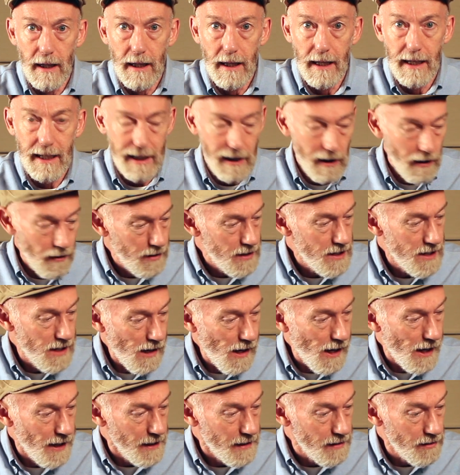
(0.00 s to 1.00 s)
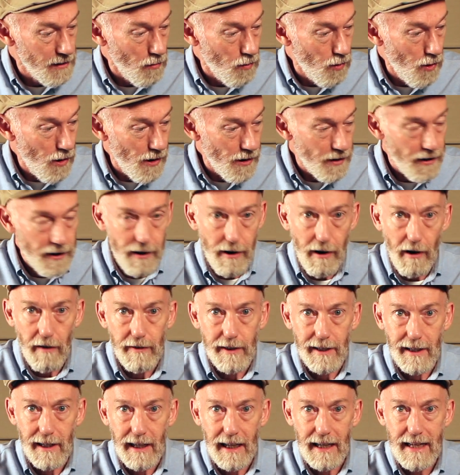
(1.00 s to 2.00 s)
It looks like the work
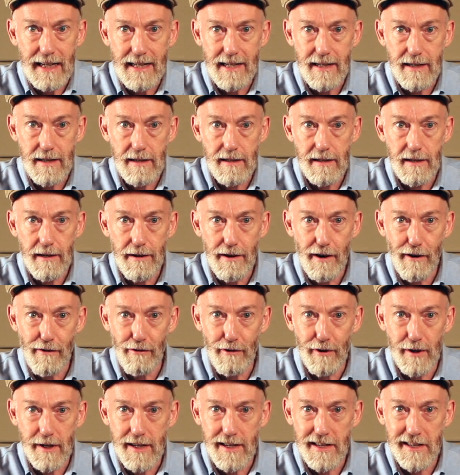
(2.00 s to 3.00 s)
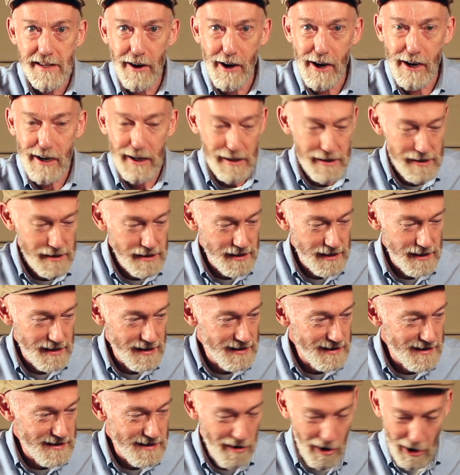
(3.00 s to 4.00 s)
of at least two different designers,
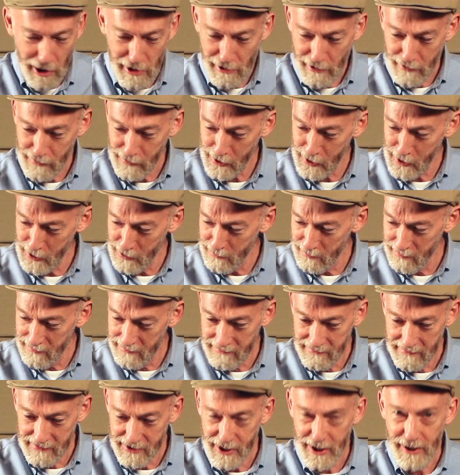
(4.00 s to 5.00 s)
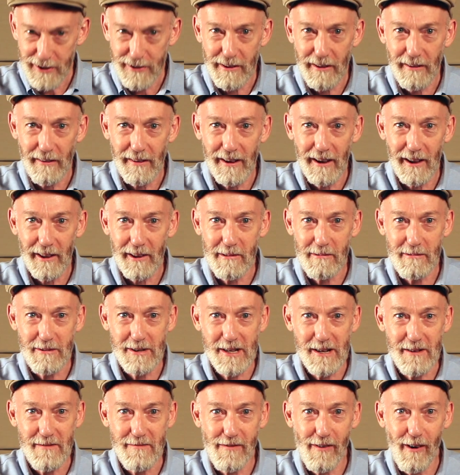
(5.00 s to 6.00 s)
neither of whom knew that the other
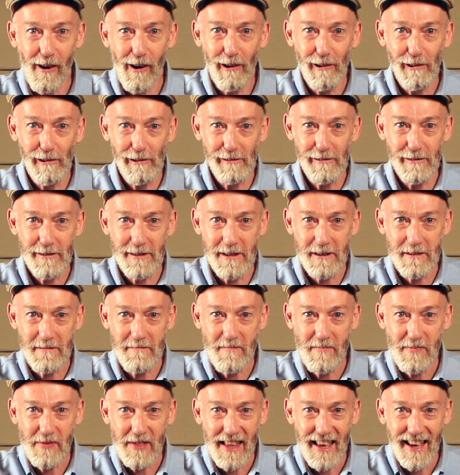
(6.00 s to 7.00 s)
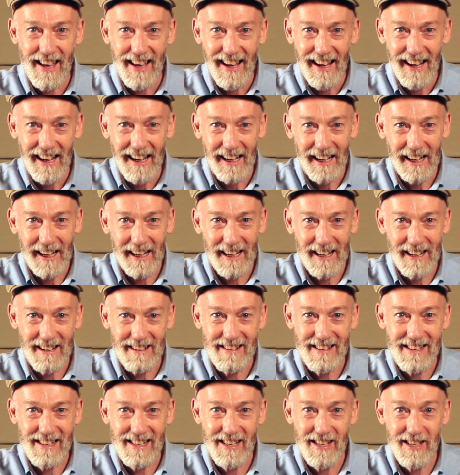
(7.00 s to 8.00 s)
was involved.
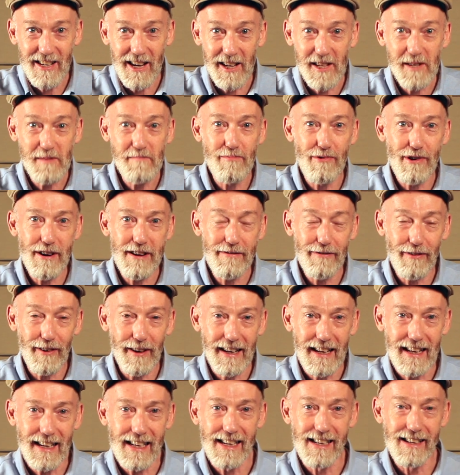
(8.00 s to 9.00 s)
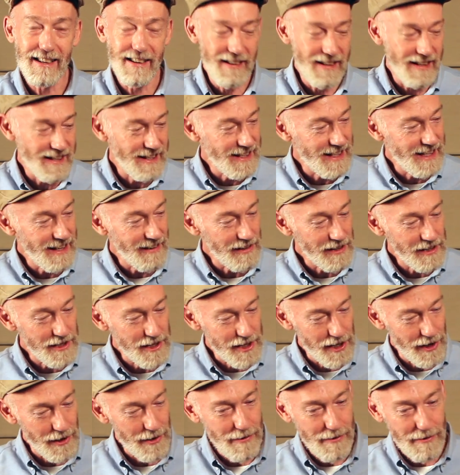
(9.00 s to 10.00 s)
Just briefly, there are
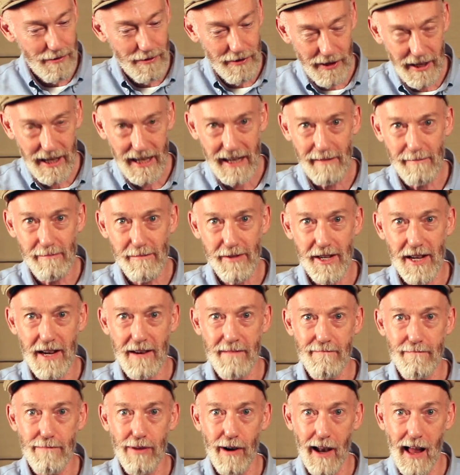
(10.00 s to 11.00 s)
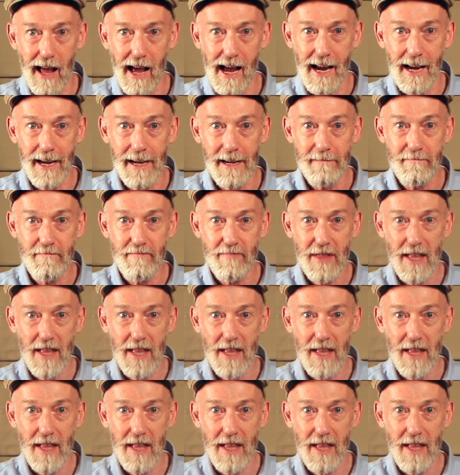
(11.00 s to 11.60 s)
two themes in play.